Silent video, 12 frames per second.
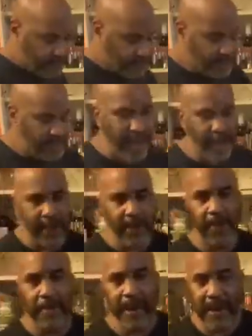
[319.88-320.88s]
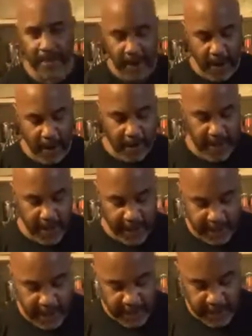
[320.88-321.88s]
same way you would make a margarita,
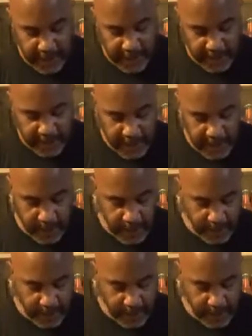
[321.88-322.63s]
just with a few,